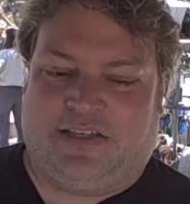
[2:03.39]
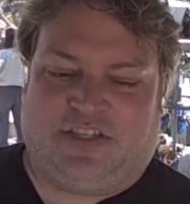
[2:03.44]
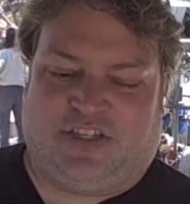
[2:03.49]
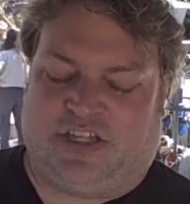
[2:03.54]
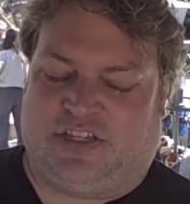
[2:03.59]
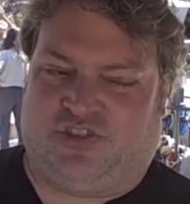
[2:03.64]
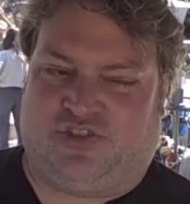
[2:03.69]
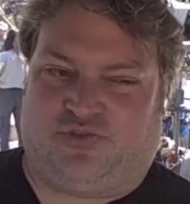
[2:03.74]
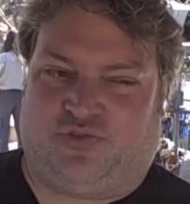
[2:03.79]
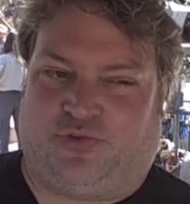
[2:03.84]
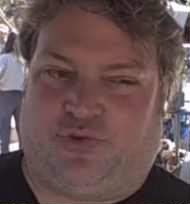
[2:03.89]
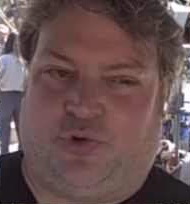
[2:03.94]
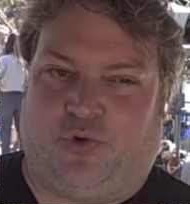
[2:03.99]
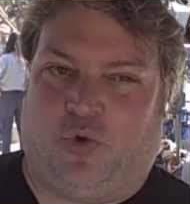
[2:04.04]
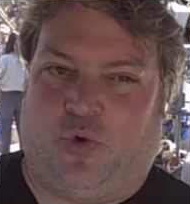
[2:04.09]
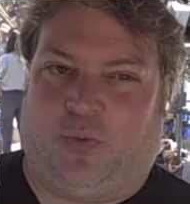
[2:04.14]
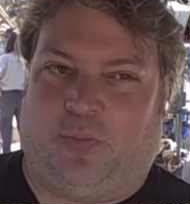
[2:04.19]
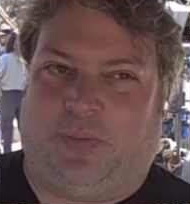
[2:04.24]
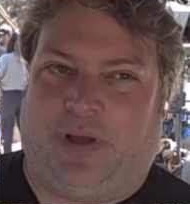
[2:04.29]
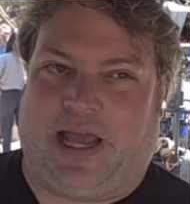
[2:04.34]
sits in a
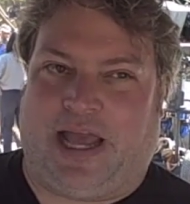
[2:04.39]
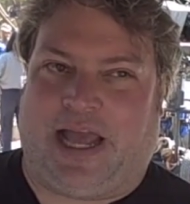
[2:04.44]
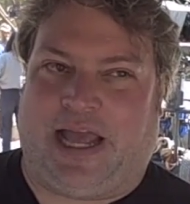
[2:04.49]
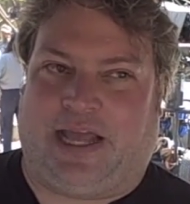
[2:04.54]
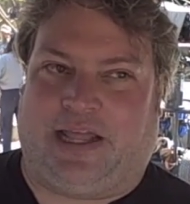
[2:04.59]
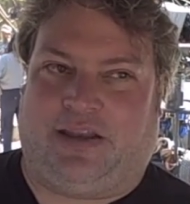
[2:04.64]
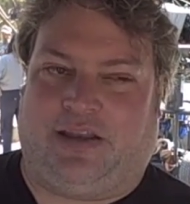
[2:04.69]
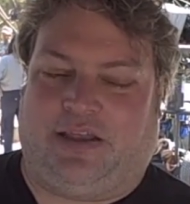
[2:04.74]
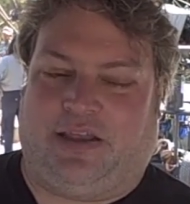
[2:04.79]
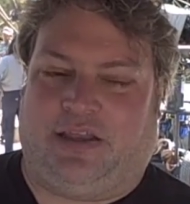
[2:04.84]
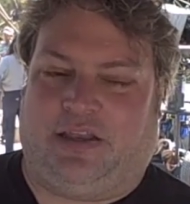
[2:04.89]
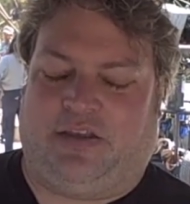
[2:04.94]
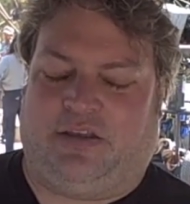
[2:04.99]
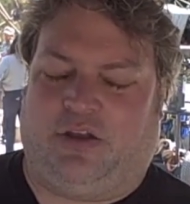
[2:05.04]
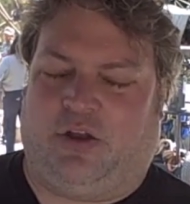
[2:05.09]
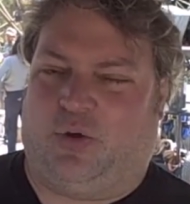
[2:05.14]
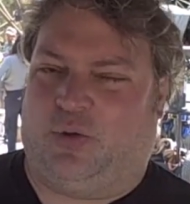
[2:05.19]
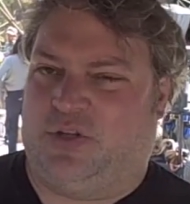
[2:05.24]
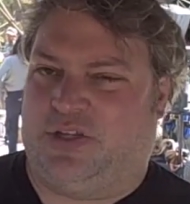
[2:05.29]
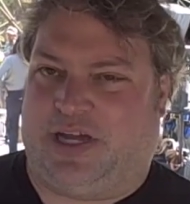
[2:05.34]
room and in
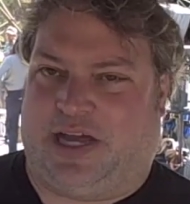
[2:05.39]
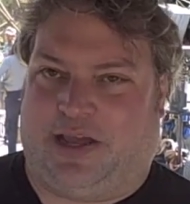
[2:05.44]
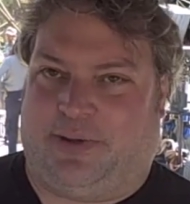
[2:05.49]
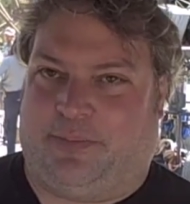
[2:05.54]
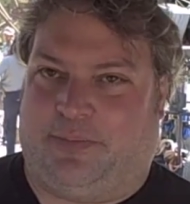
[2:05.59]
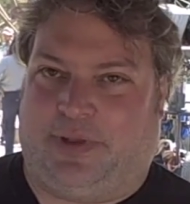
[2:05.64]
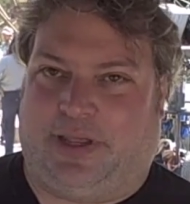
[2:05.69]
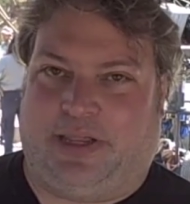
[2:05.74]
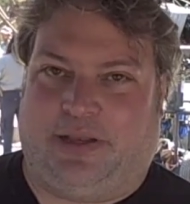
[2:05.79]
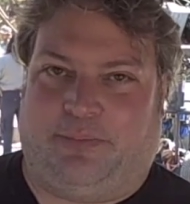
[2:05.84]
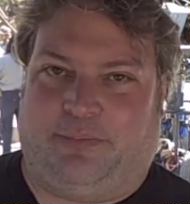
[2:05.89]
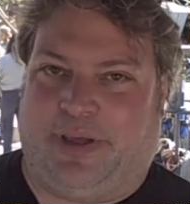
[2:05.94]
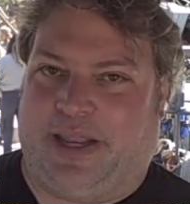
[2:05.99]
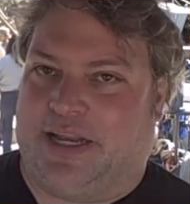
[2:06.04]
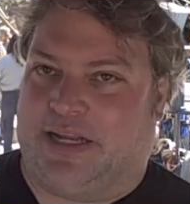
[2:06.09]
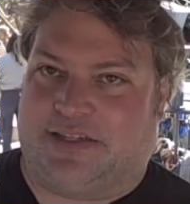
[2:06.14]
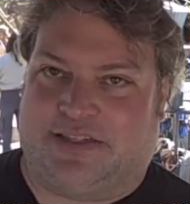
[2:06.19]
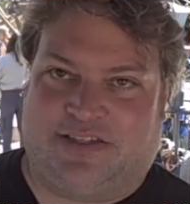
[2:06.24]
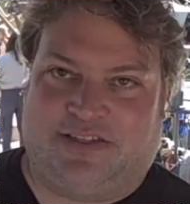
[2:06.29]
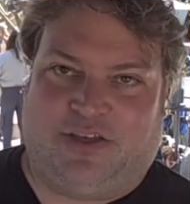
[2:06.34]
no time, in
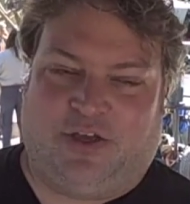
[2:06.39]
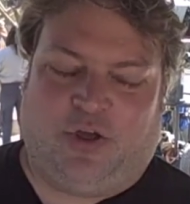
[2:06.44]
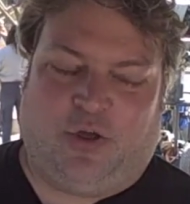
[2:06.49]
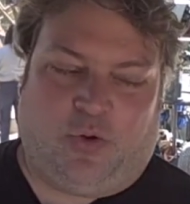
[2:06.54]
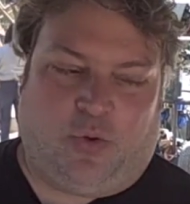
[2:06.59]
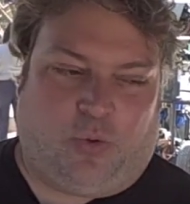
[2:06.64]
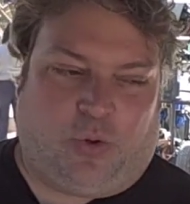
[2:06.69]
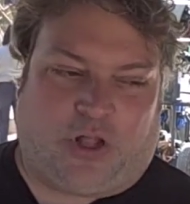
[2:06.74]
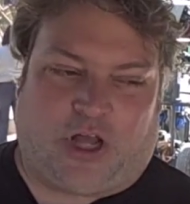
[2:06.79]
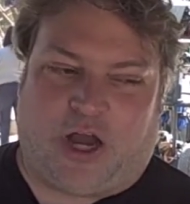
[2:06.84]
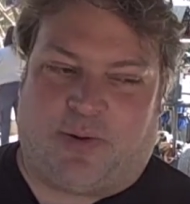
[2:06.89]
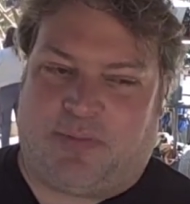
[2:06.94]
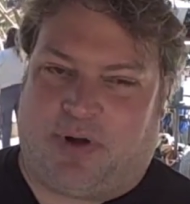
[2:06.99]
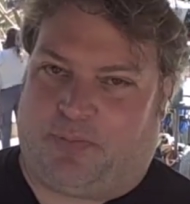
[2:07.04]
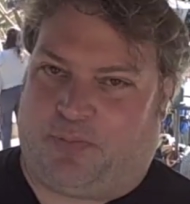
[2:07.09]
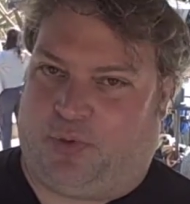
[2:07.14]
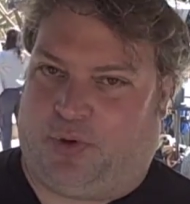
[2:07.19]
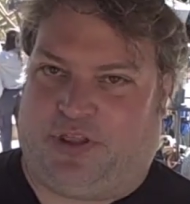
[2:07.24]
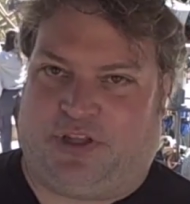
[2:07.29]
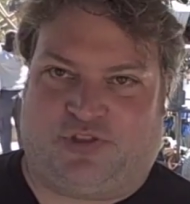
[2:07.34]
minutes, will come
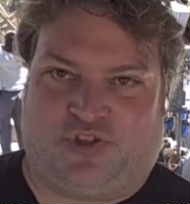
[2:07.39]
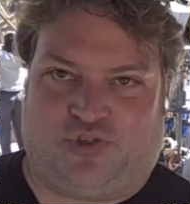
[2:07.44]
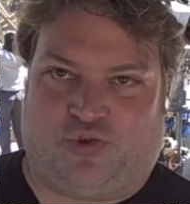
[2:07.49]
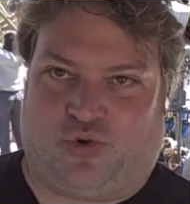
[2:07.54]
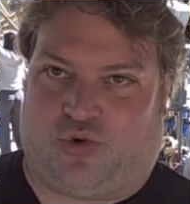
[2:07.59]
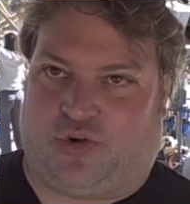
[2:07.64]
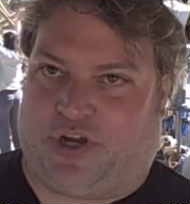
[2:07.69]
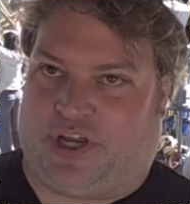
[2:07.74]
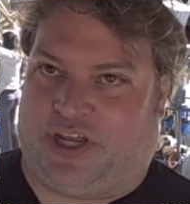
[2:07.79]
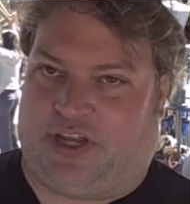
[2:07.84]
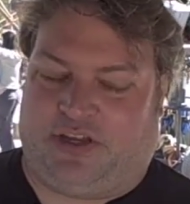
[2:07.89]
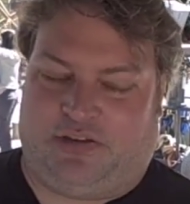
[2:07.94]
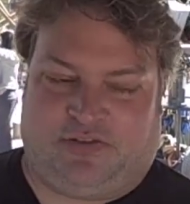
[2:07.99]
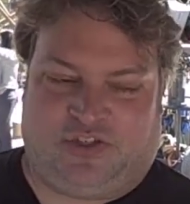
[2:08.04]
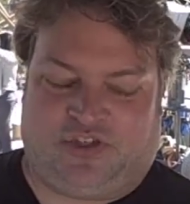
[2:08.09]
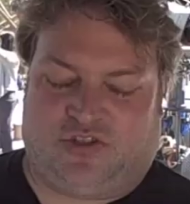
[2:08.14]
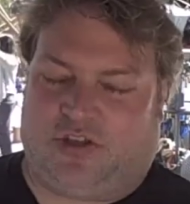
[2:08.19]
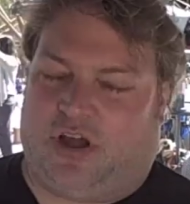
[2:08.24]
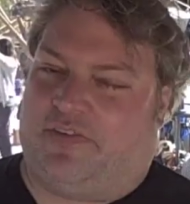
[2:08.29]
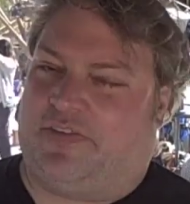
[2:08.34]
up with a story
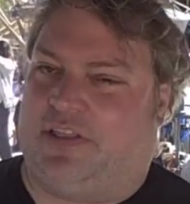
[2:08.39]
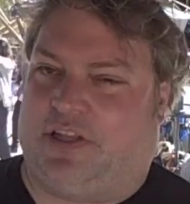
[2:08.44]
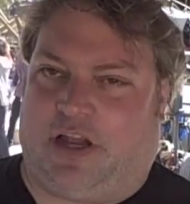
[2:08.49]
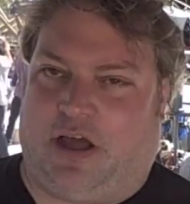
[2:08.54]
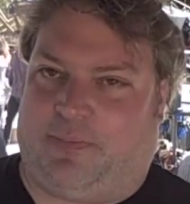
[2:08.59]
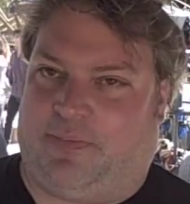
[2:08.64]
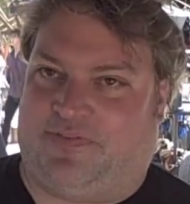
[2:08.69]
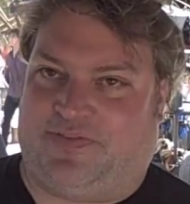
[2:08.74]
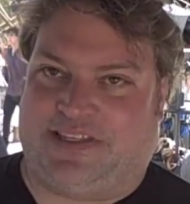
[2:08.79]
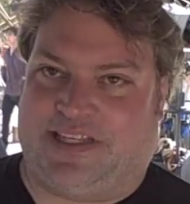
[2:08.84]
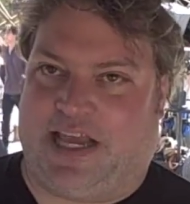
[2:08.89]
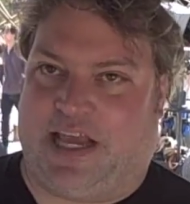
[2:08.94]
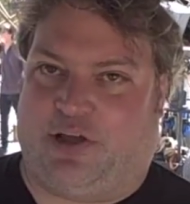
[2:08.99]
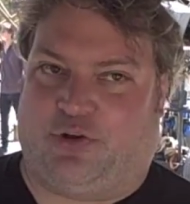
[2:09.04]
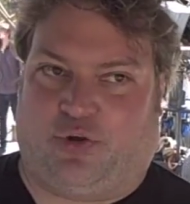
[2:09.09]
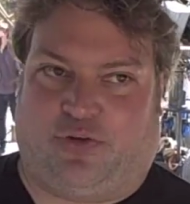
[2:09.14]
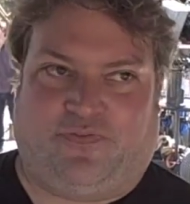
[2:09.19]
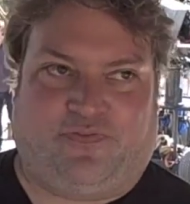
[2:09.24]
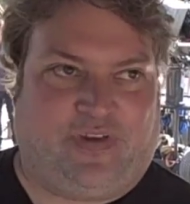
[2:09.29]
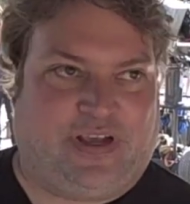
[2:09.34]
just off the top of his
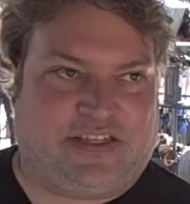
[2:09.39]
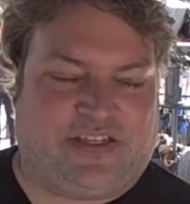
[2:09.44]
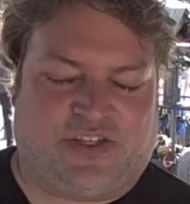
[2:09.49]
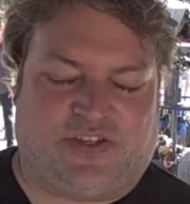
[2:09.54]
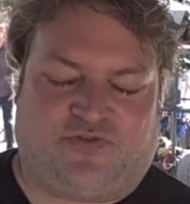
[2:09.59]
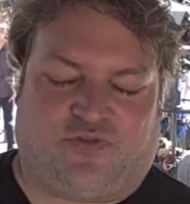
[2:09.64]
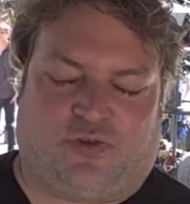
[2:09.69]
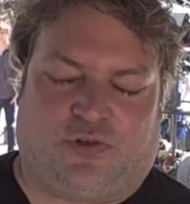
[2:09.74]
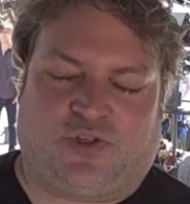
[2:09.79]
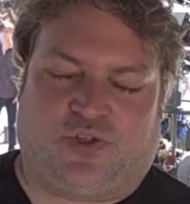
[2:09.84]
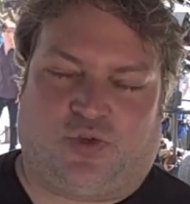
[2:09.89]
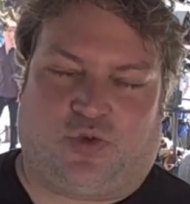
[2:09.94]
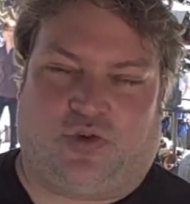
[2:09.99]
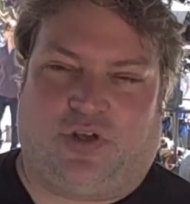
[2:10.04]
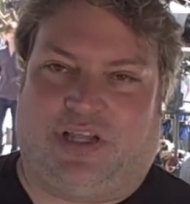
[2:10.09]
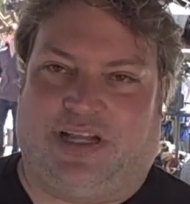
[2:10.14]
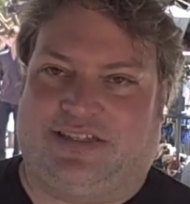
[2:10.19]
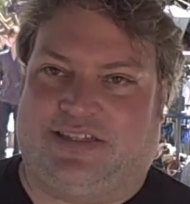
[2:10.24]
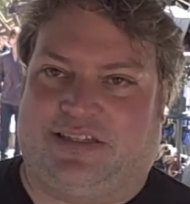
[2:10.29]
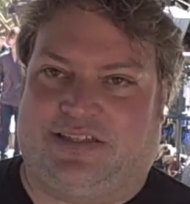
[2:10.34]
head or fixes for a
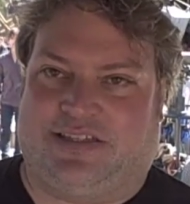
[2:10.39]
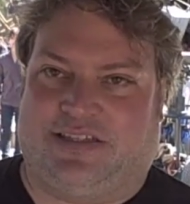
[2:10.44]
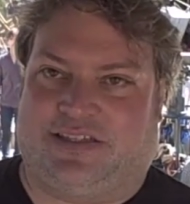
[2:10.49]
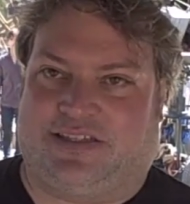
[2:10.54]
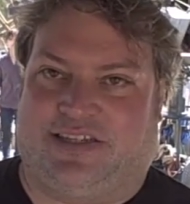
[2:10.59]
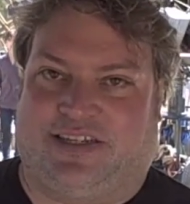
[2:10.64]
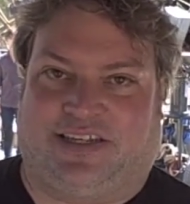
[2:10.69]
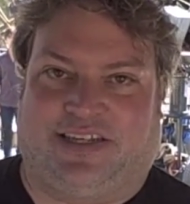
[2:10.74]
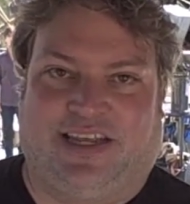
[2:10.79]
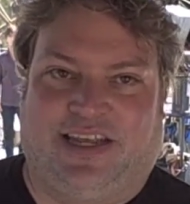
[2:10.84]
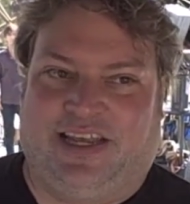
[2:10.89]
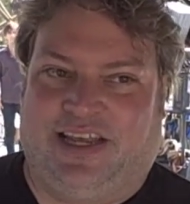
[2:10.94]
story that's existing.